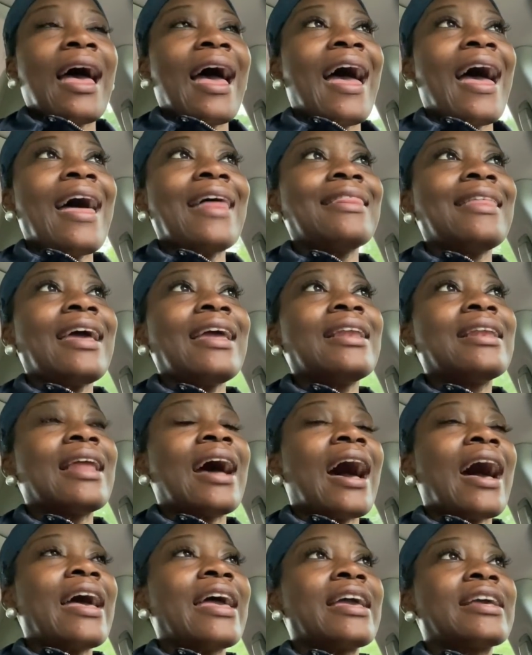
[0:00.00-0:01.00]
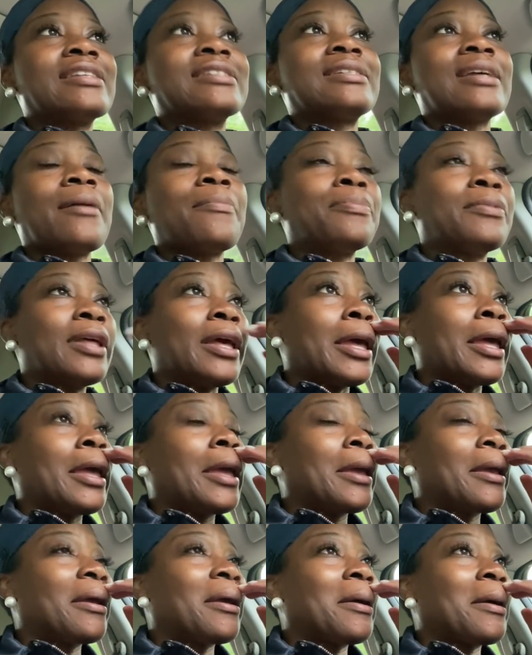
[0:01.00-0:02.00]
had they not
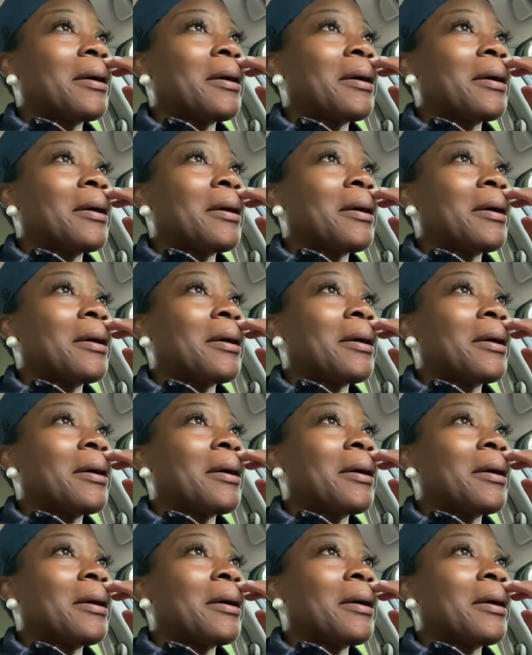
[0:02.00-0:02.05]
accepted,